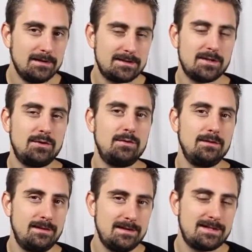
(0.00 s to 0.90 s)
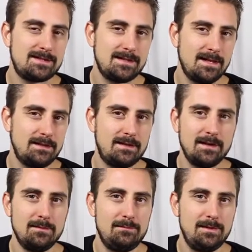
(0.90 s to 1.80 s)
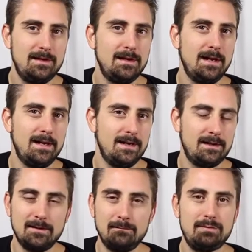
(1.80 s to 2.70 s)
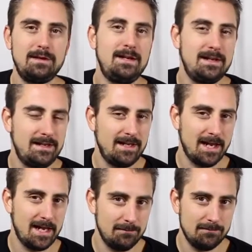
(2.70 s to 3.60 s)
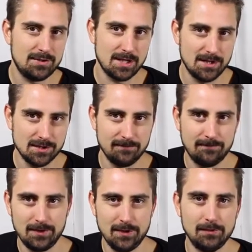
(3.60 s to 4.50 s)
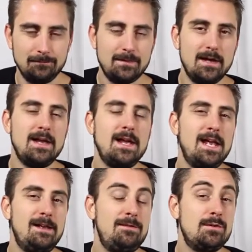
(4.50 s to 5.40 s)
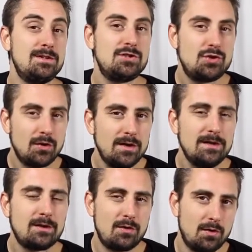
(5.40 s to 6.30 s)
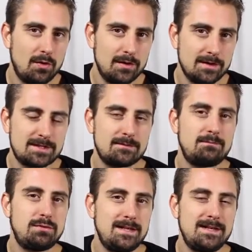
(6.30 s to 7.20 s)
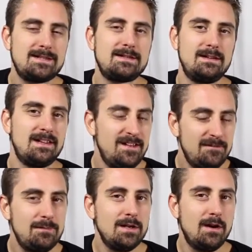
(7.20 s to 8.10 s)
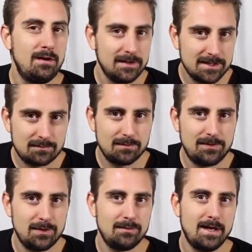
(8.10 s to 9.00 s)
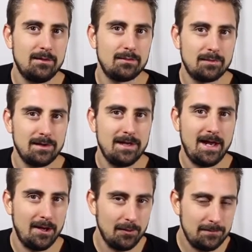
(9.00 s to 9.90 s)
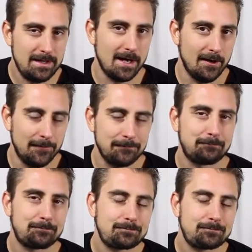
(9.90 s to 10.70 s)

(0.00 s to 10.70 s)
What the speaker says: So this is going to be a complete game changer for you. If you enjoy the course, please leave me an honest review. That would really help me out.